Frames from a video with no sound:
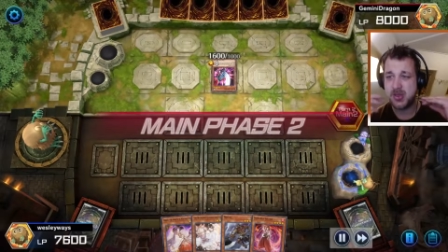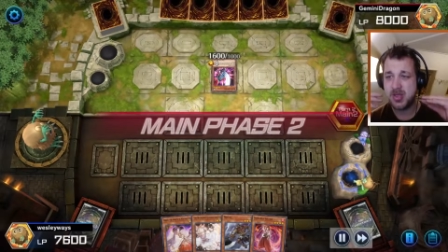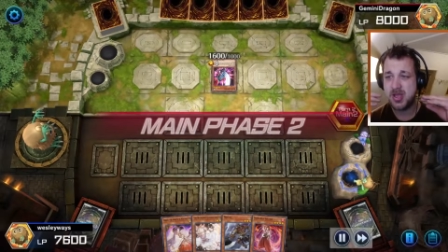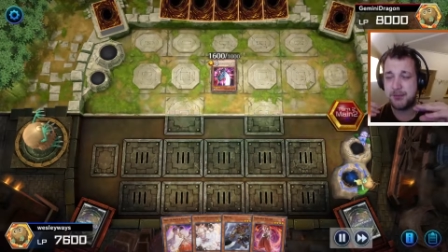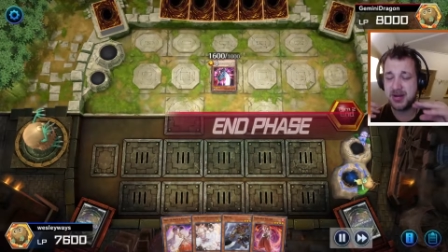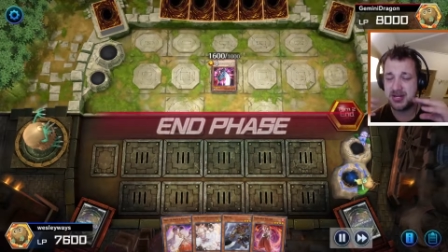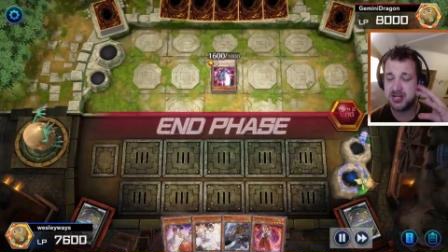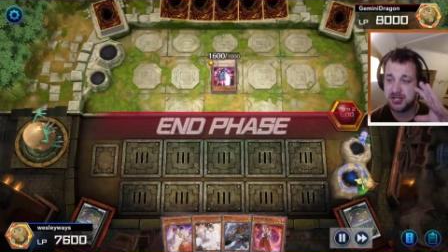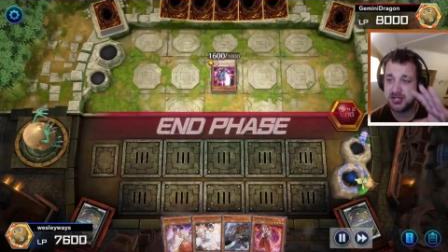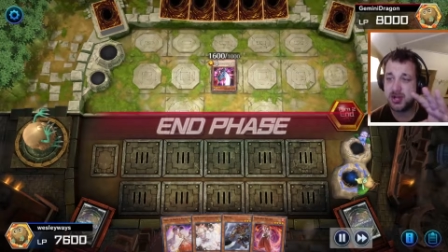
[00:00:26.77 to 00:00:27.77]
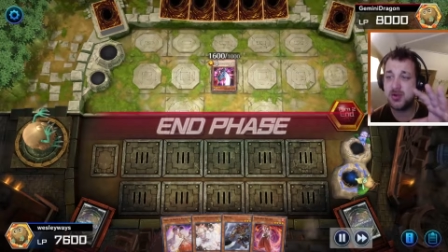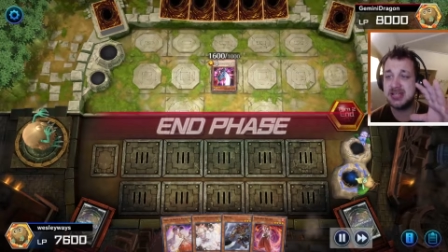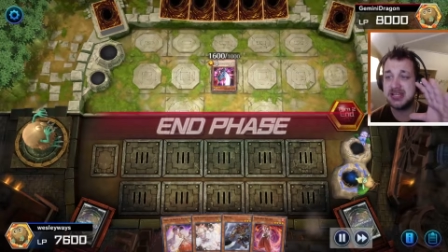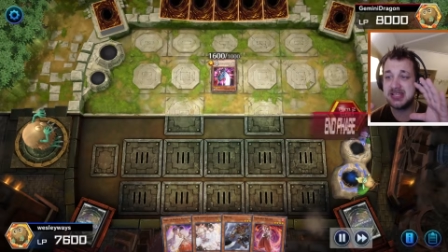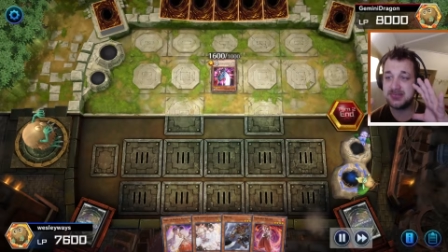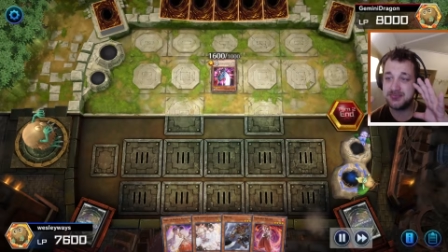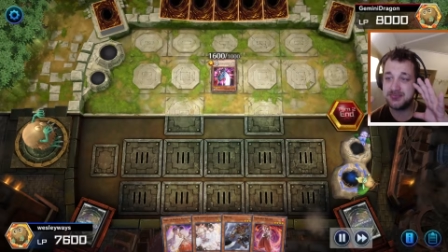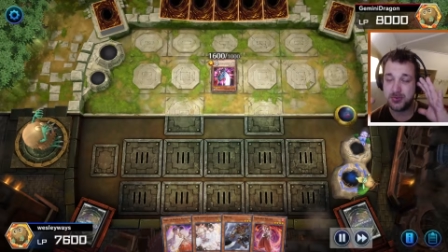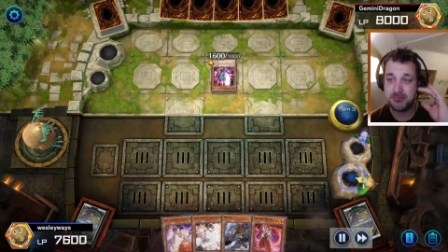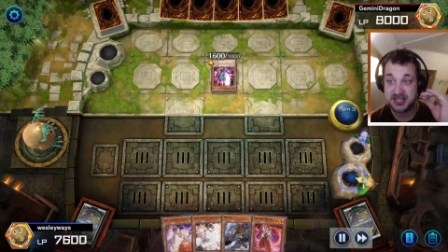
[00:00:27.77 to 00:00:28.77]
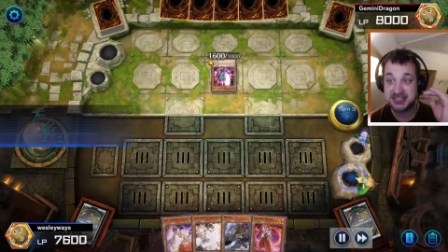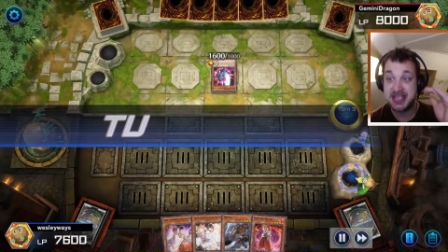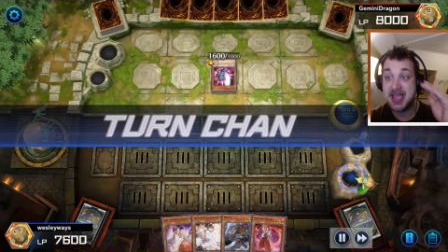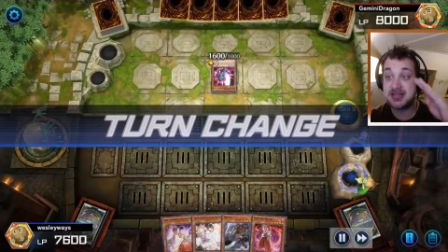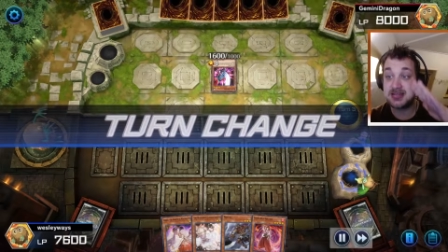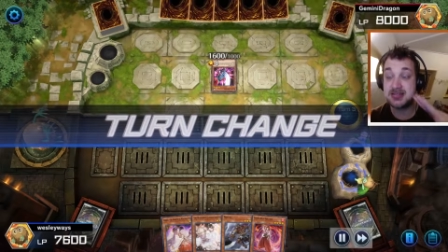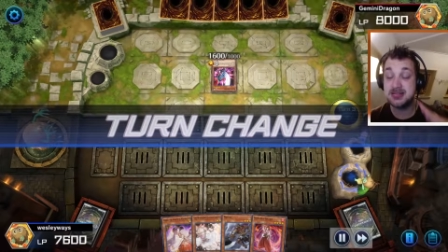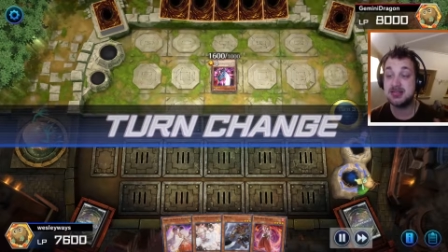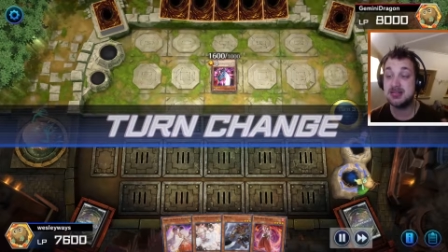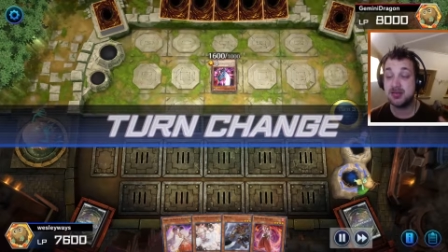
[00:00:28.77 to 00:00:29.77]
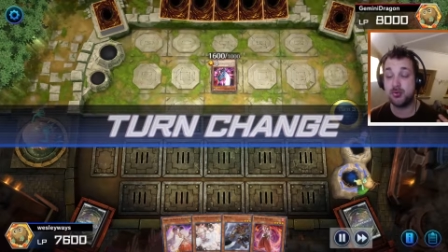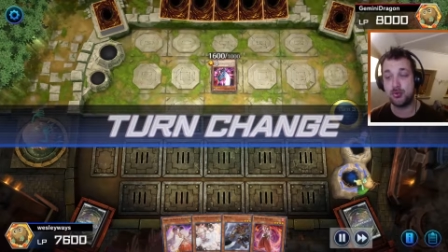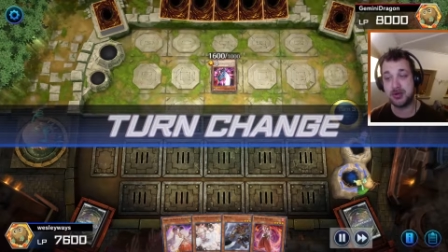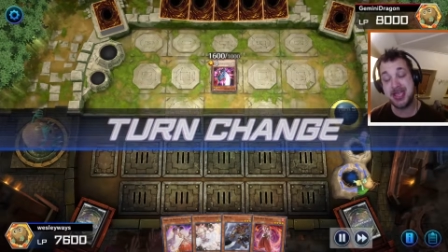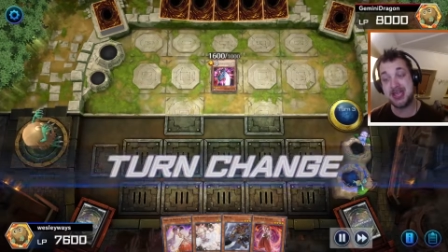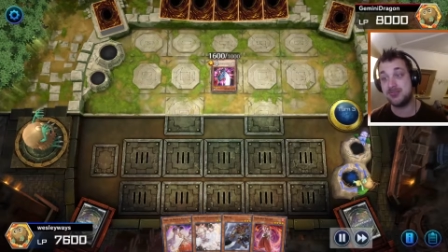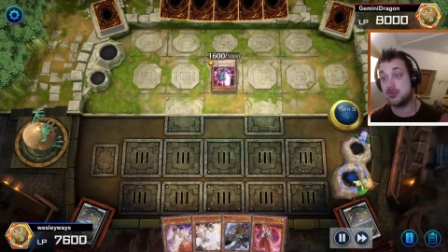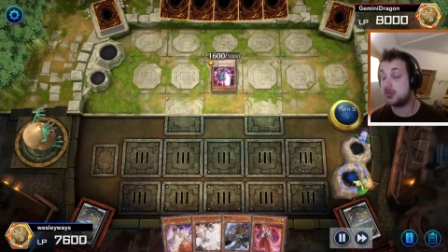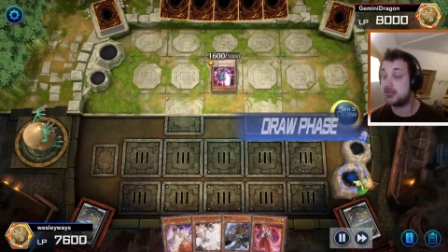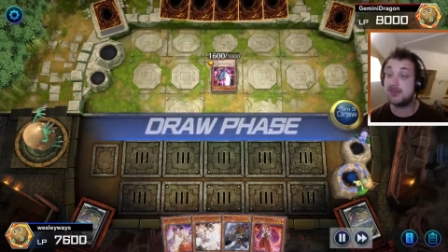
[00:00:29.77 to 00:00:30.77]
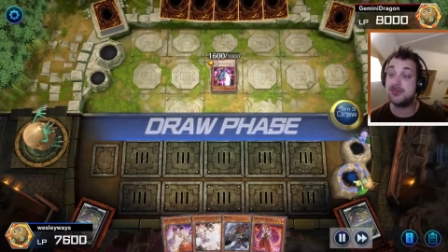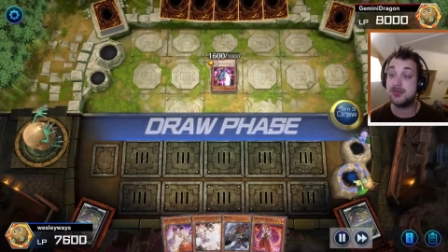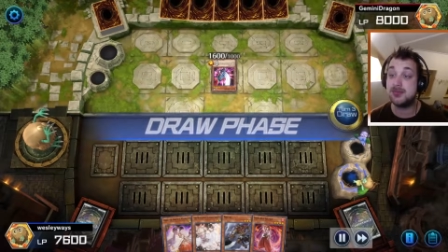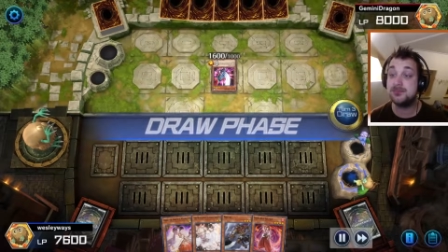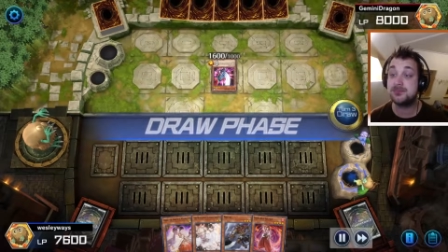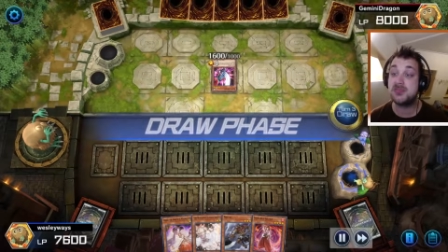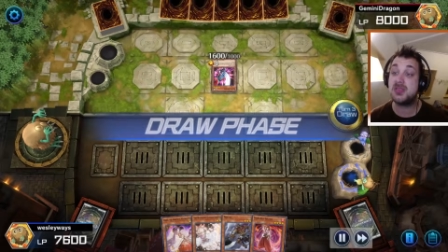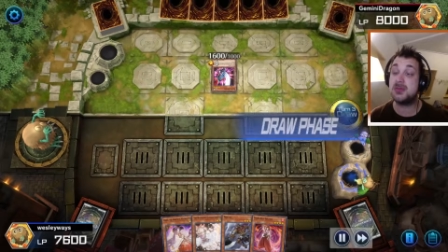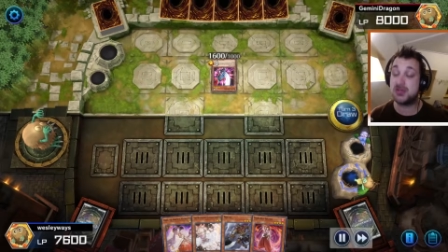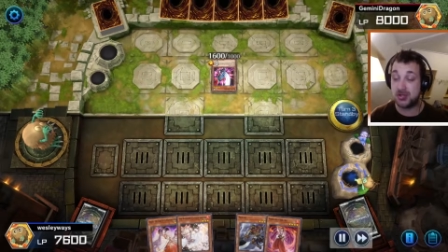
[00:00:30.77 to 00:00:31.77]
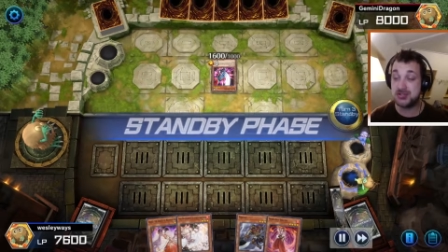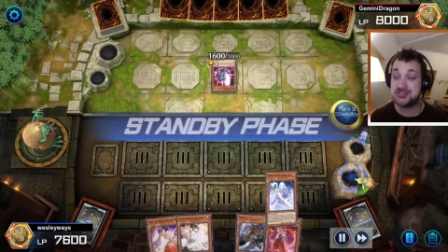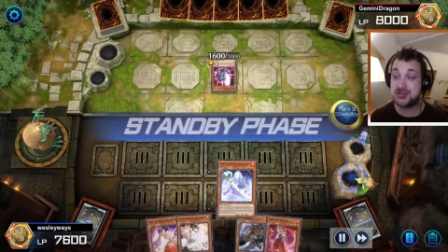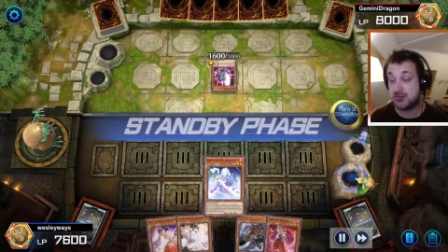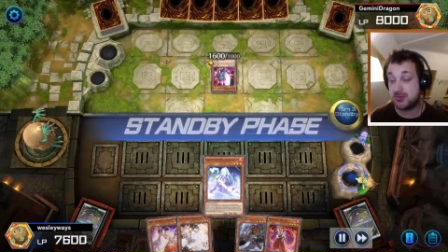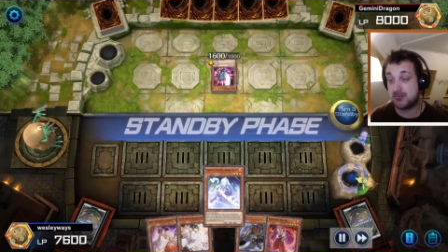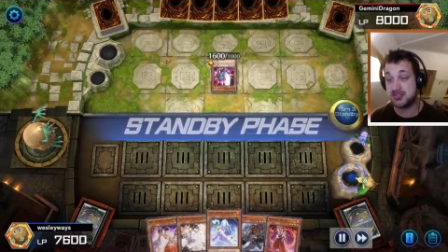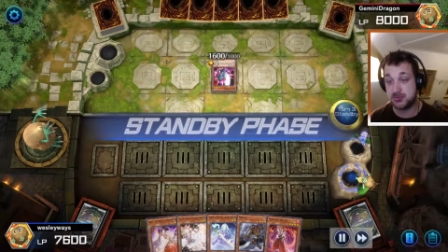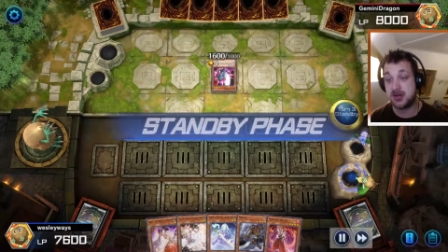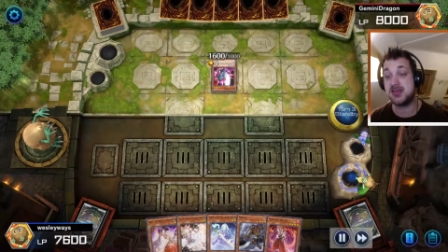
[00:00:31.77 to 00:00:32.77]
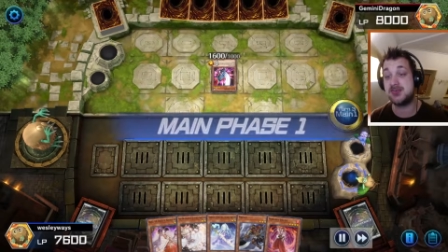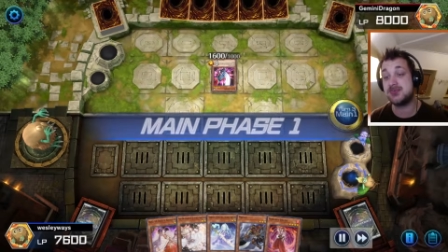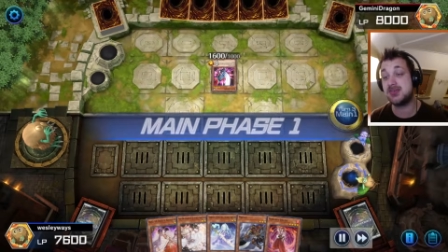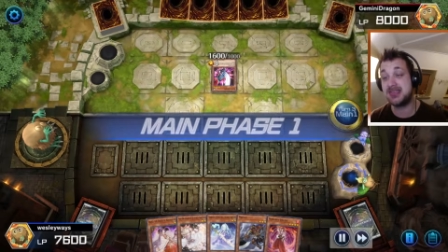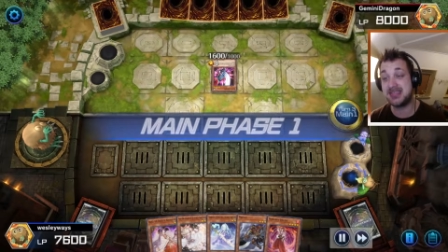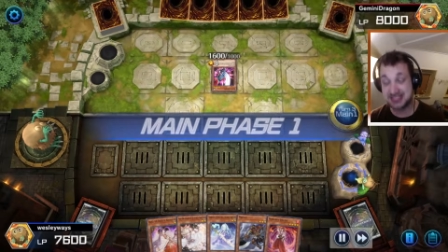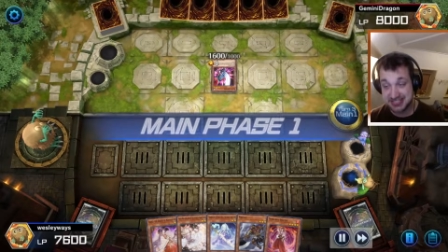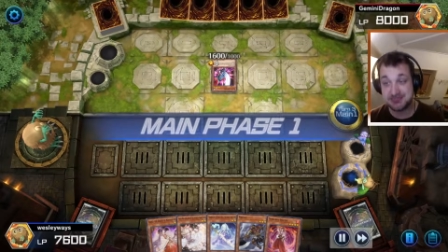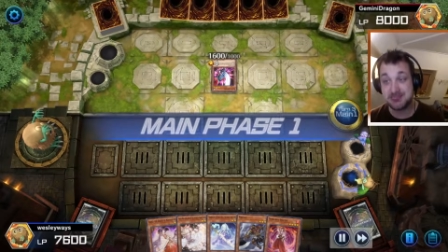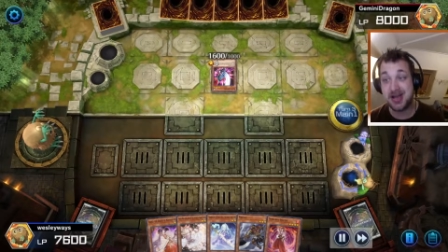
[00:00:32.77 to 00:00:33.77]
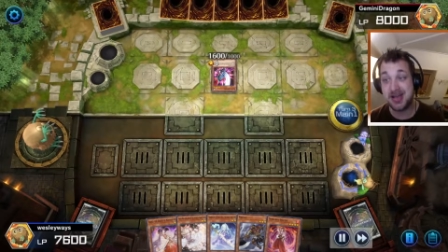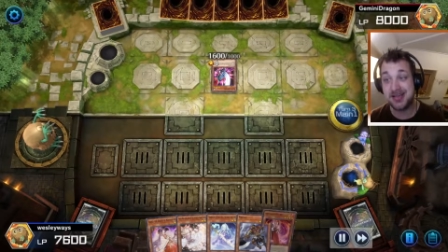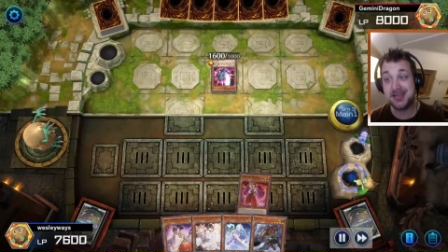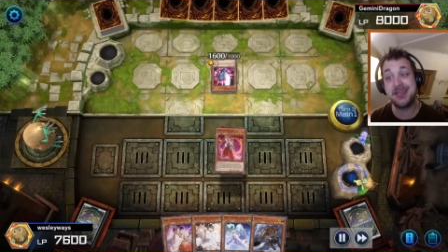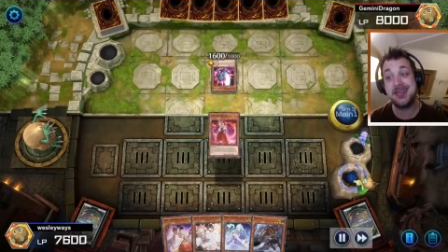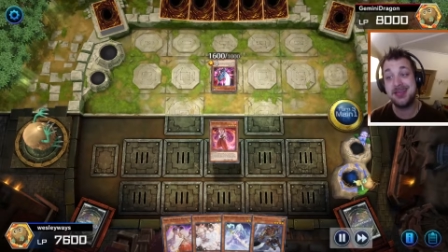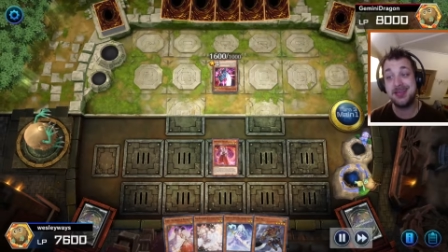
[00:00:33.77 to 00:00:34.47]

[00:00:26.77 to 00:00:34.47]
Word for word: But not only from my deck or hand or whatever, but also for my grave, and that's my...